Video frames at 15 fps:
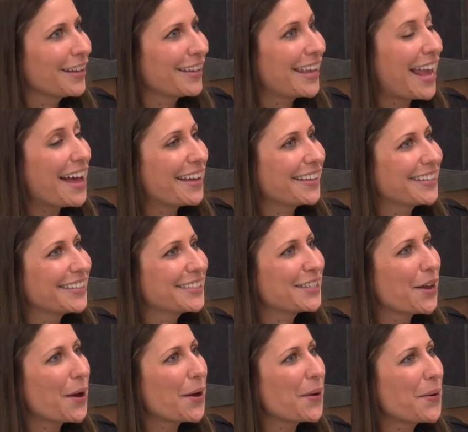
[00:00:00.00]
Yeah.
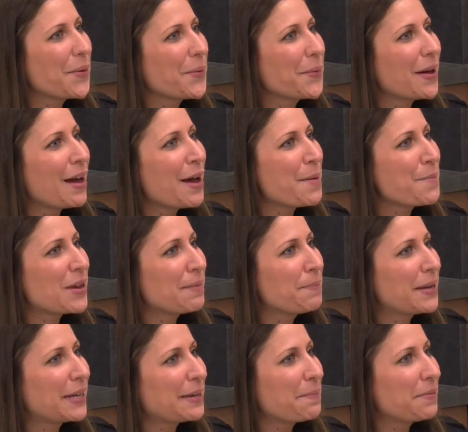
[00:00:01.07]
So we
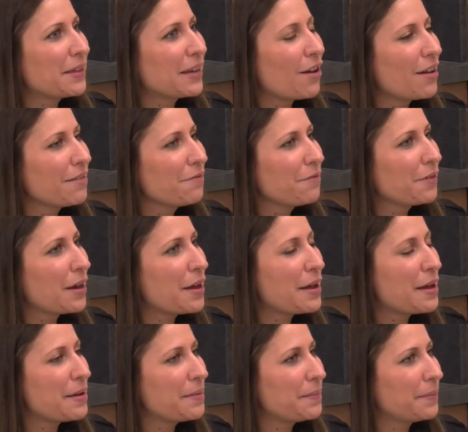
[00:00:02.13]
picked up Leon
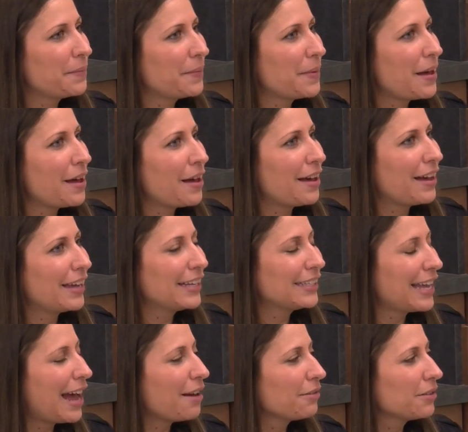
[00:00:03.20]
from his
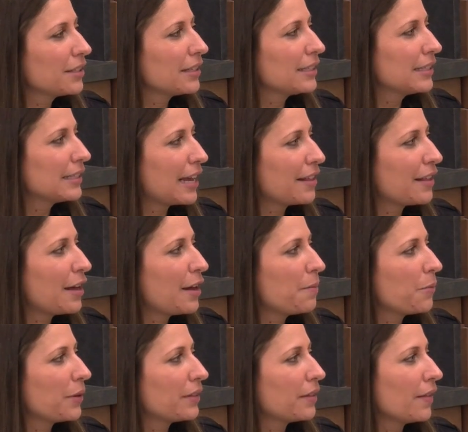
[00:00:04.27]
house in
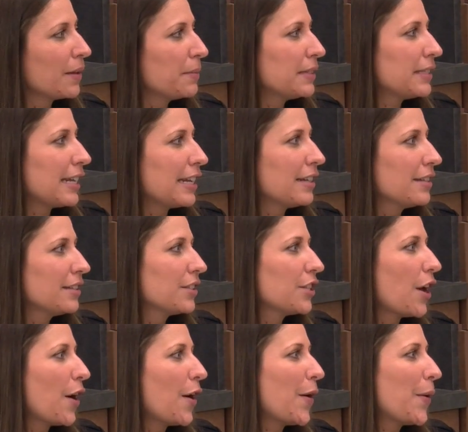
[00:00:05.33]
Salem with a limousine.
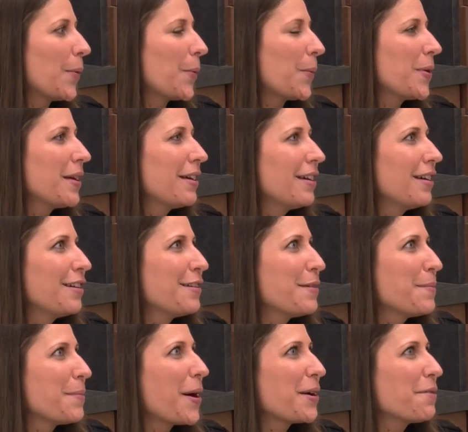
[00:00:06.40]
So
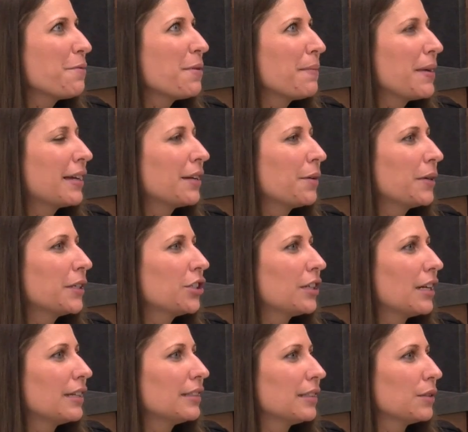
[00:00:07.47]
part of what Make-A-Wish
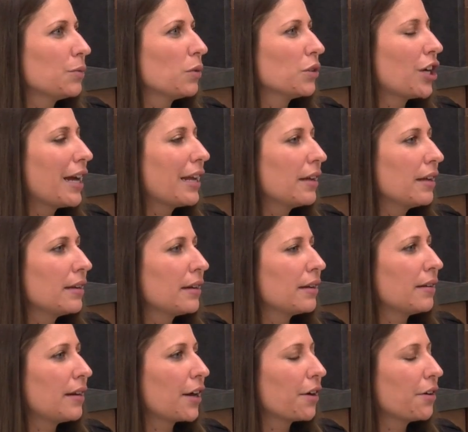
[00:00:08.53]
does is we'll try to
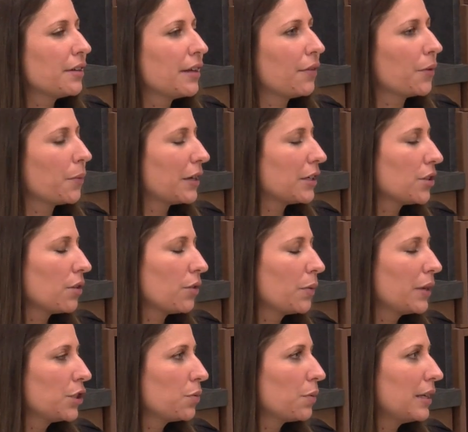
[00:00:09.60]
narrow down the wish. So the
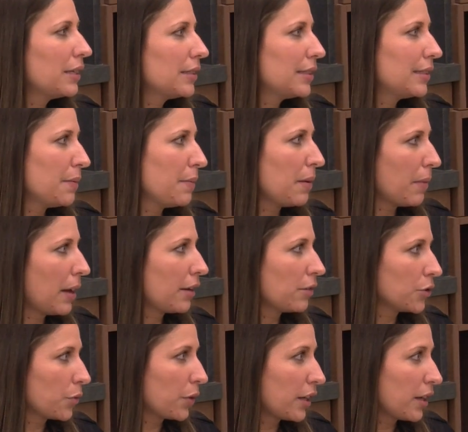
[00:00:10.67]
wish was to meet Michael
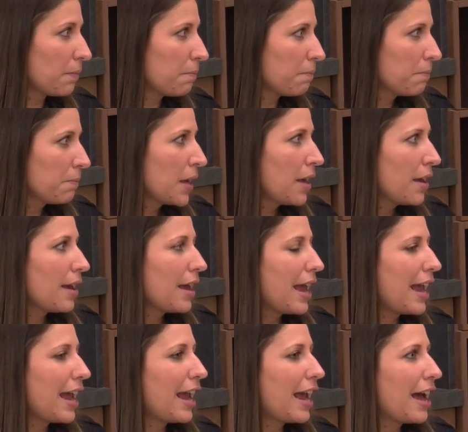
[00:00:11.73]
Jordan.
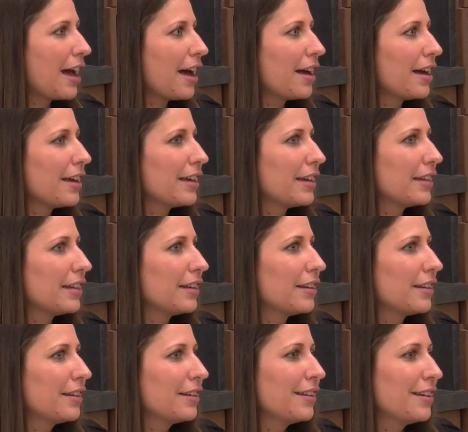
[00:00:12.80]
And